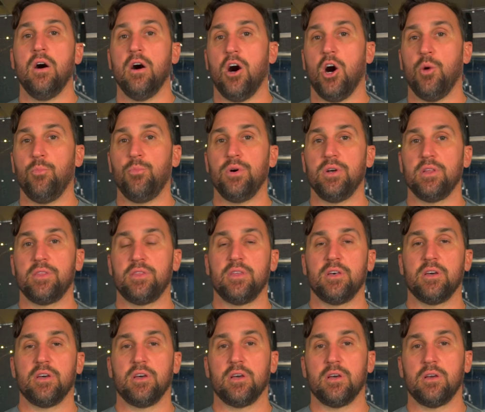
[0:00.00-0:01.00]
I'll put
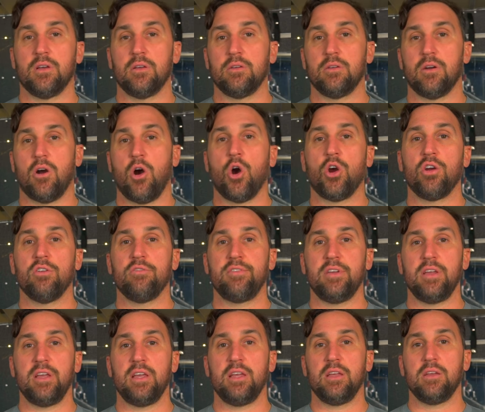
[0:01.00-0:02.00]
the
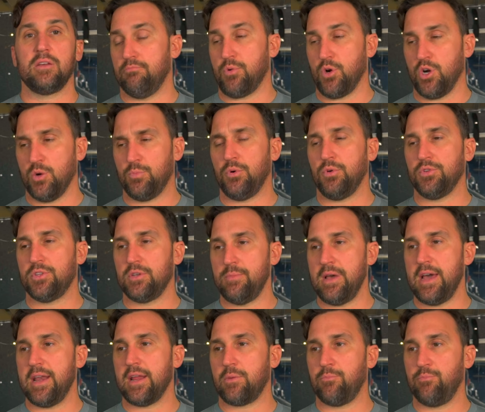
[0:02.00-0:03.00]
RV purple
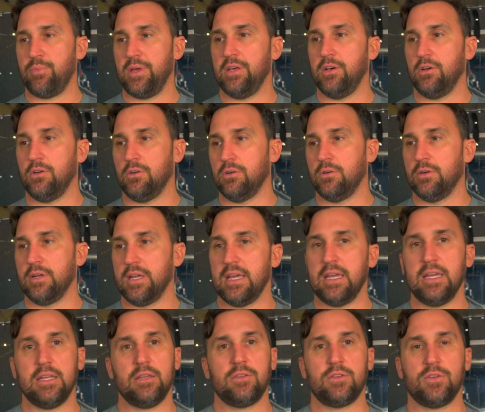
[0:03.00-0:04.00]
Dometic pill
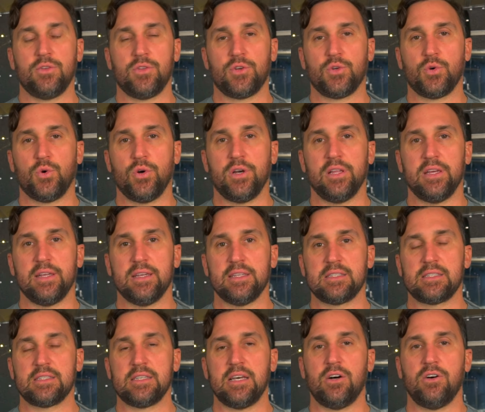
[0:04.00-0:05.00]
into the toilet
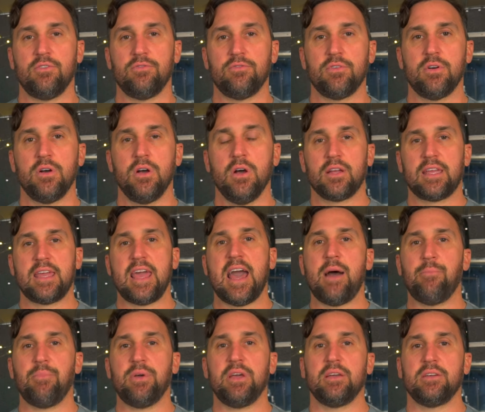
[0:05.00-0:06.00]
itself,
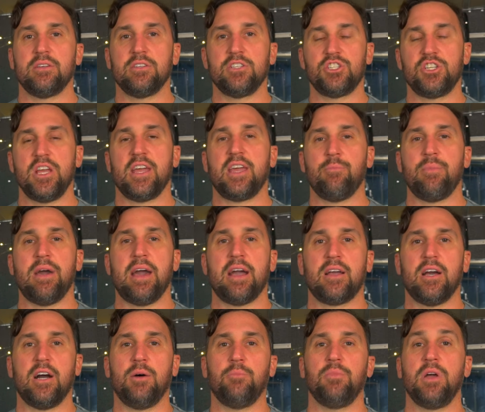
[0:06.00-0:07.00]
cap it, shake it
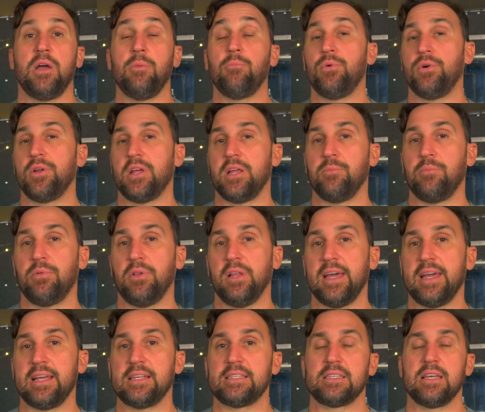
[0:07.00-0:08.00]
back up, and put it in
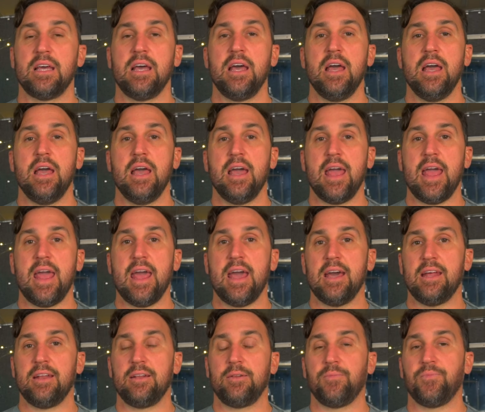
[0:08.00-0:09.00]
place.
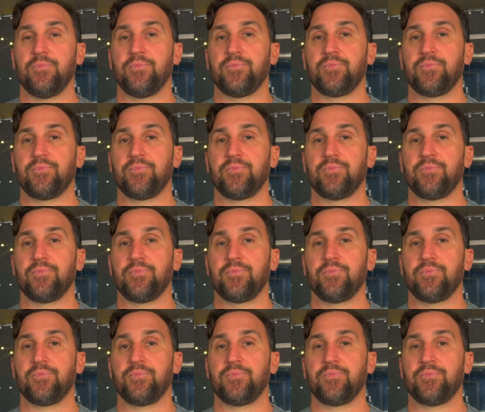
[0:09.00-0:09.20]
And